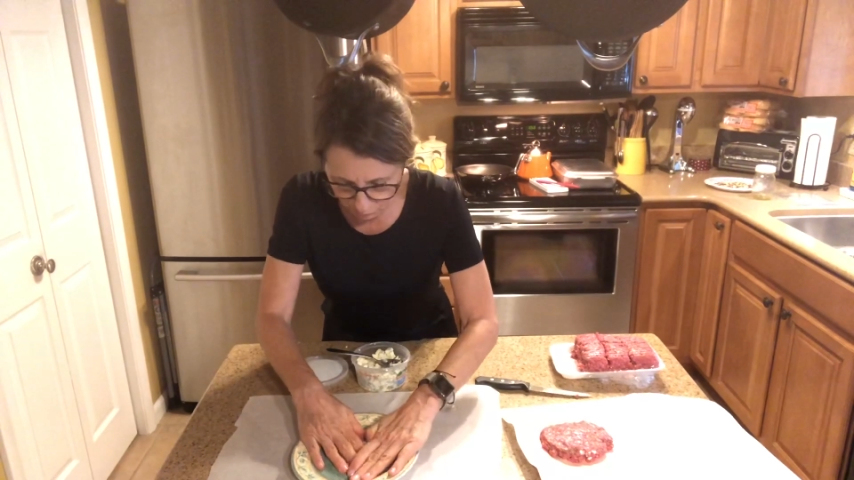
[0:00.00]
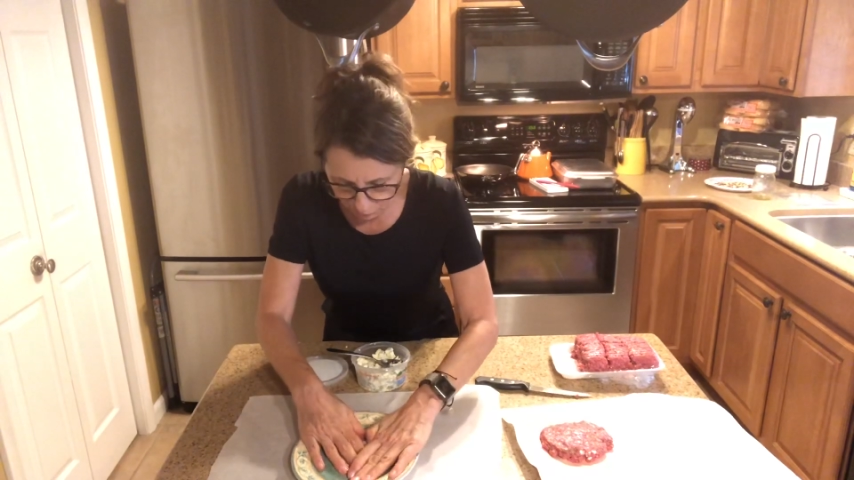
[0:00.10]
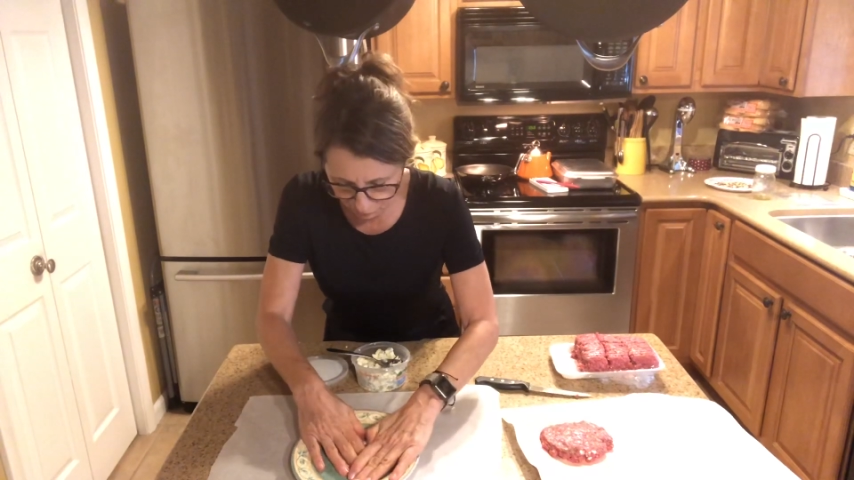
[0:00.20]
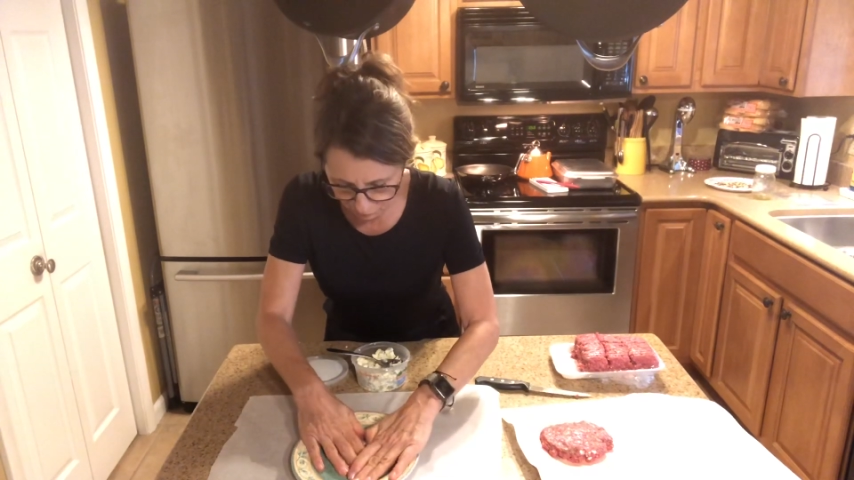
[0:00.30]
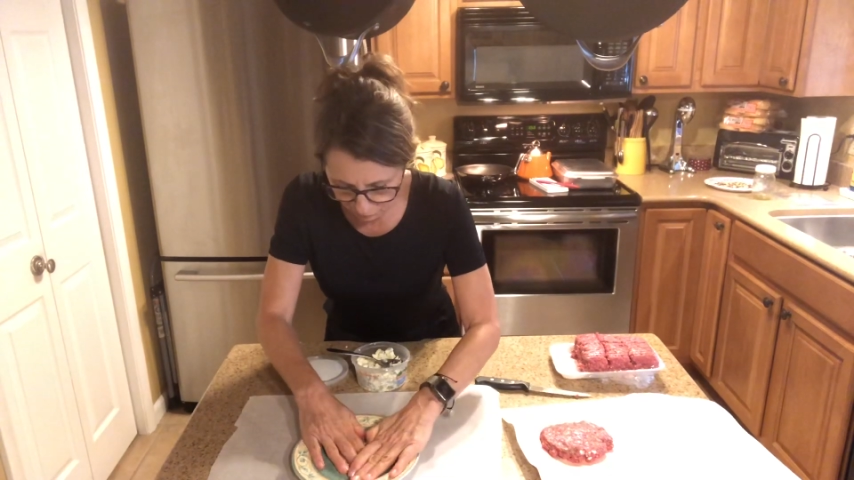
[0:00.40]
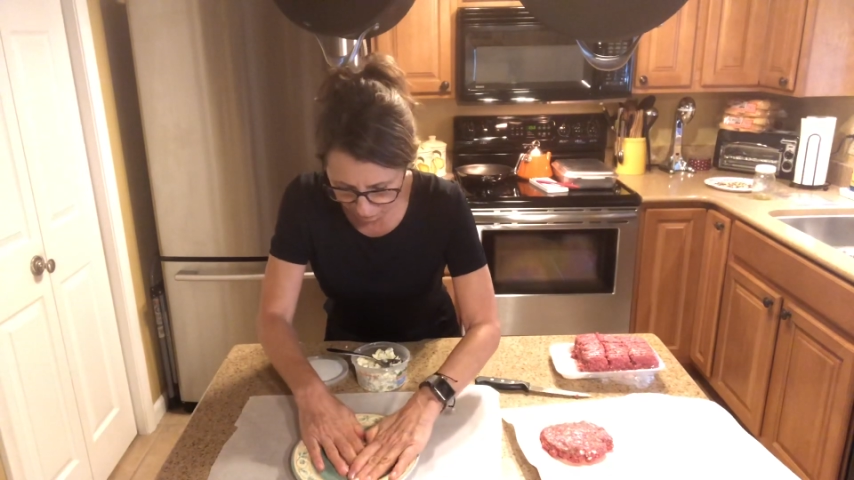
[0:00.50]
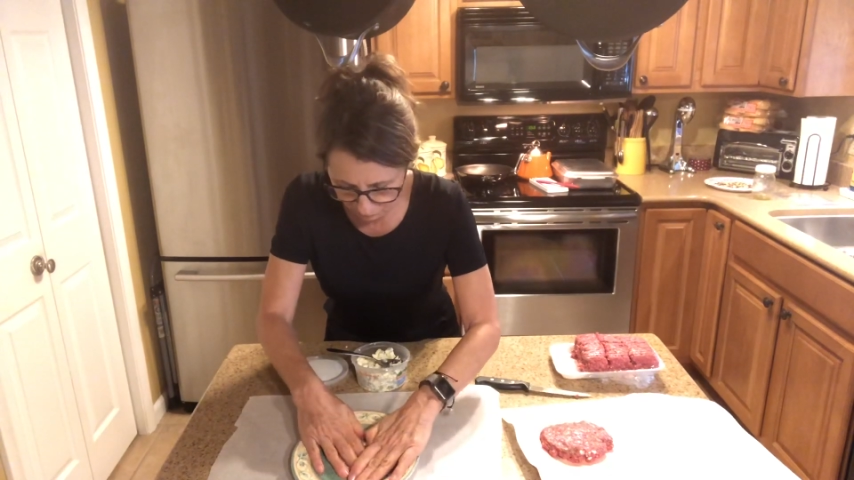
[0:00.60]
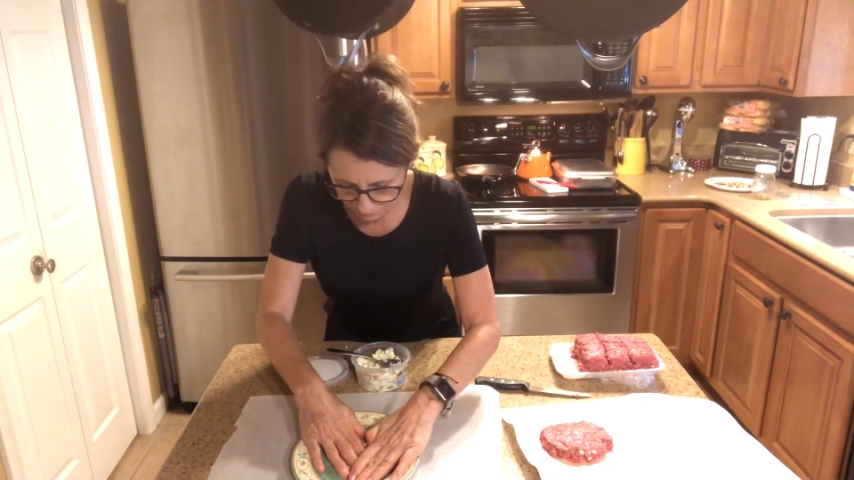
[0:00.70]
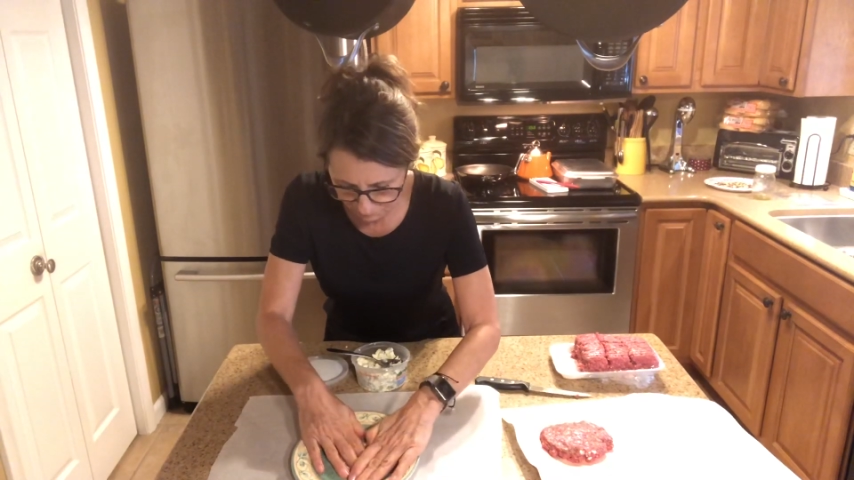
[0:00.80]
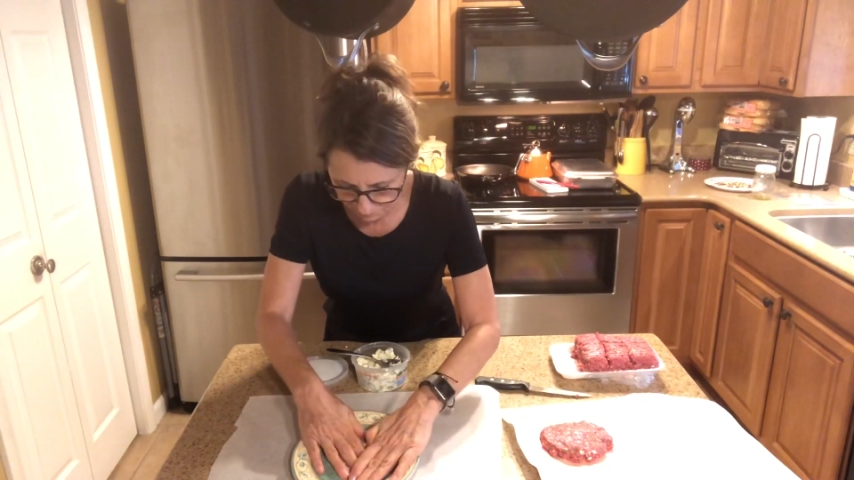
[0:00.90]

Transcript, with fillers: burgers.